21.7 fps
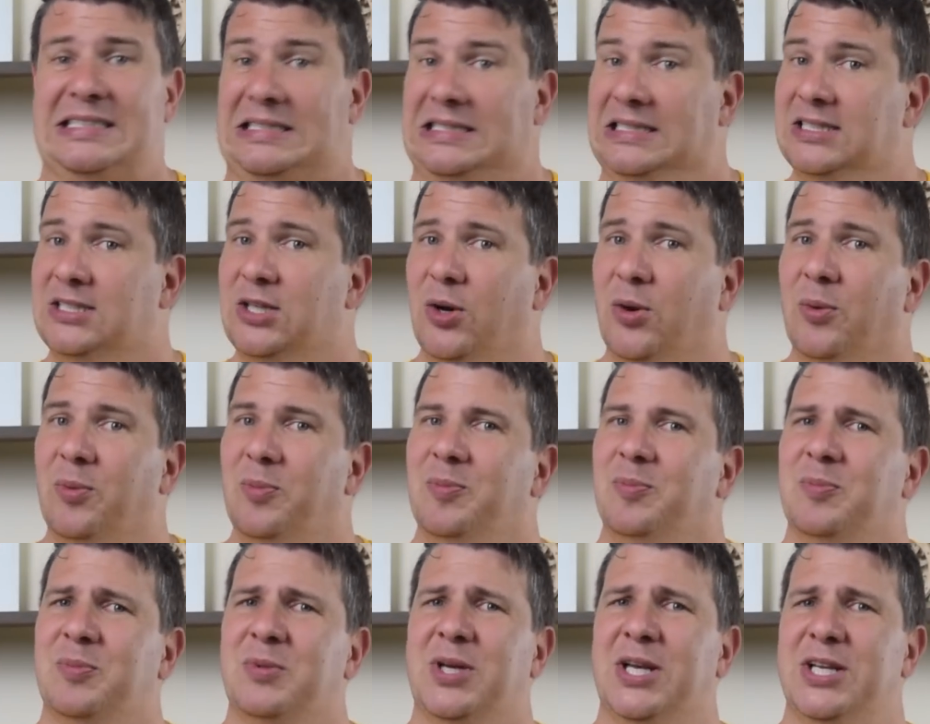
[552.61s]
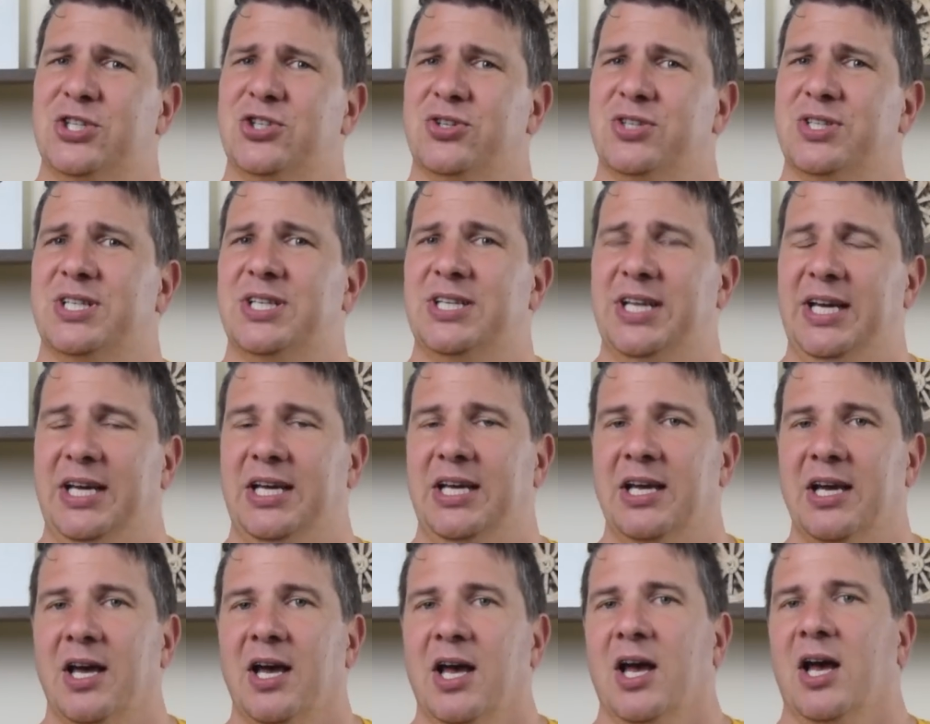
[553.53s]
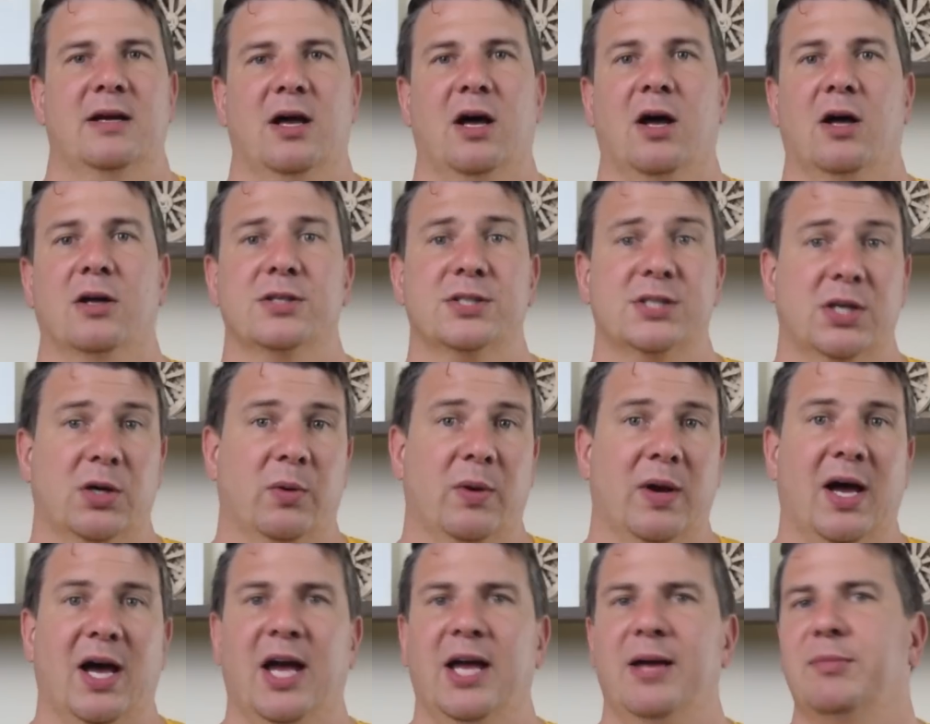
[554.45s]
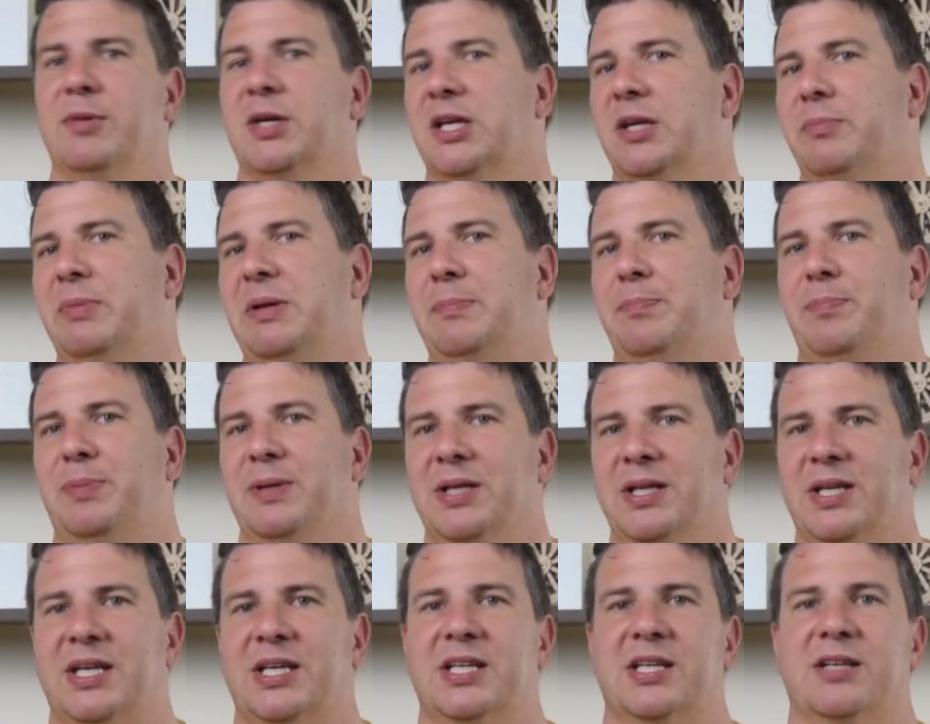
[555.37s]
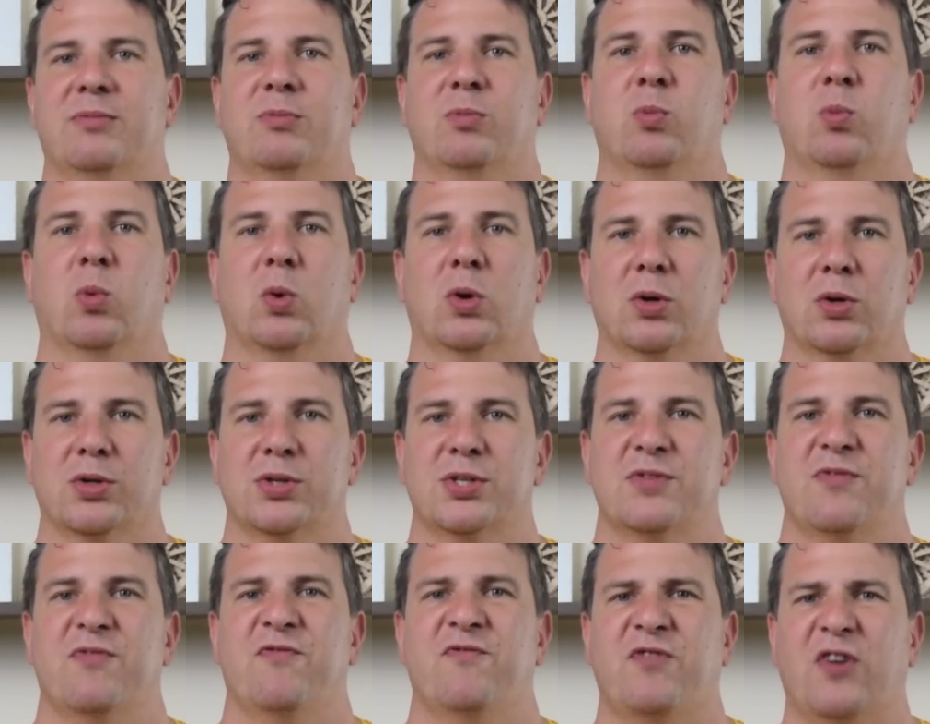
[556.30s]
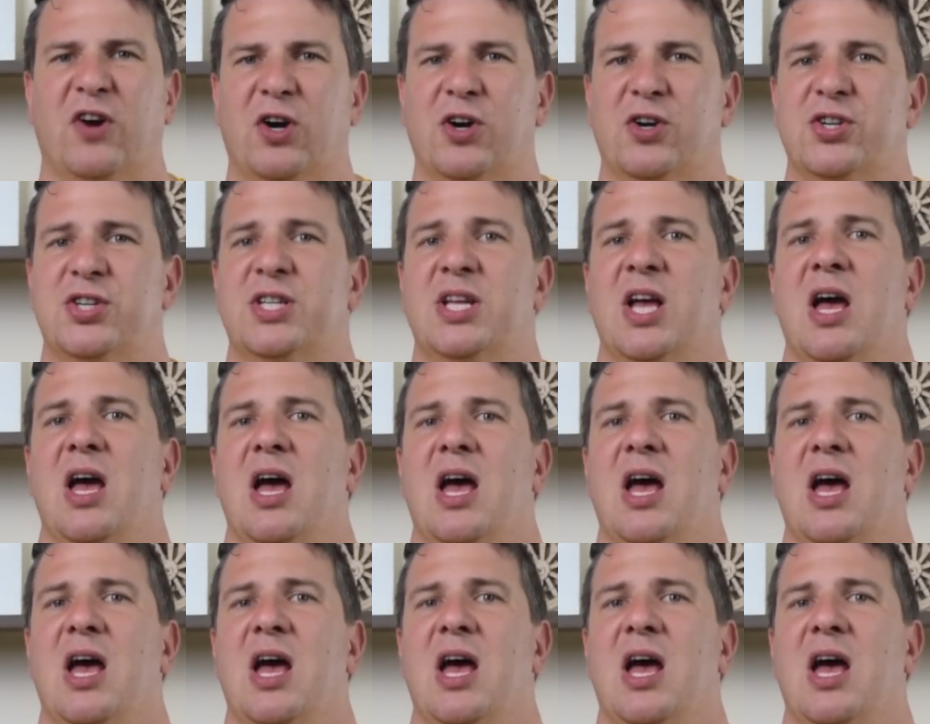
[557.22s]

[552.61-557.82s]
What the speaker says: So features today. Also, I'm going to be building the world's first